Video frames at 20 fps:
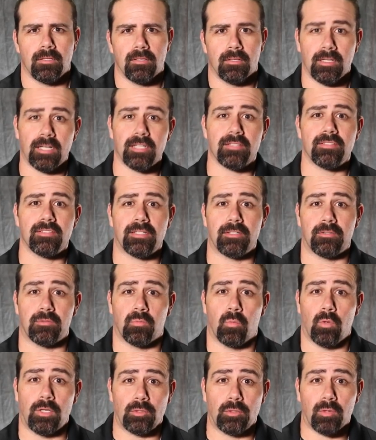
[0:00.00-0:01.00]
The next thing
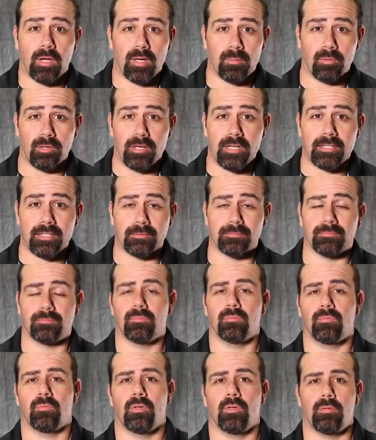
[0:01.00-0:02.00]
is, what do I bring?
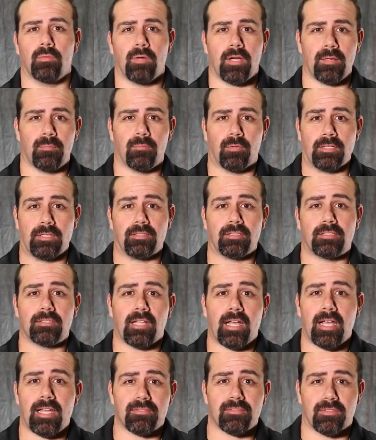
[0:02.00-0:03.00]
What do I bring to
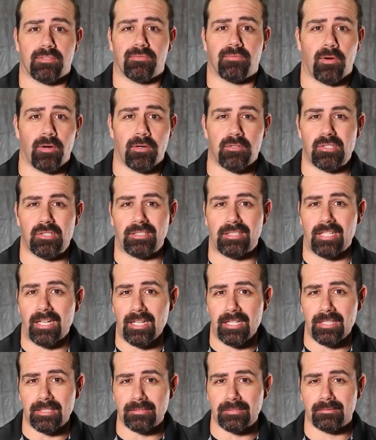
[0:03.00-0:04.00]
class as far as a
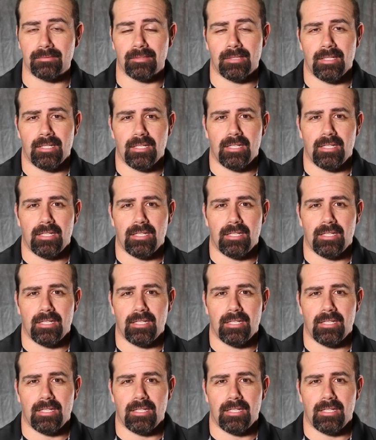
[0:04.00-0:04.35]
gun,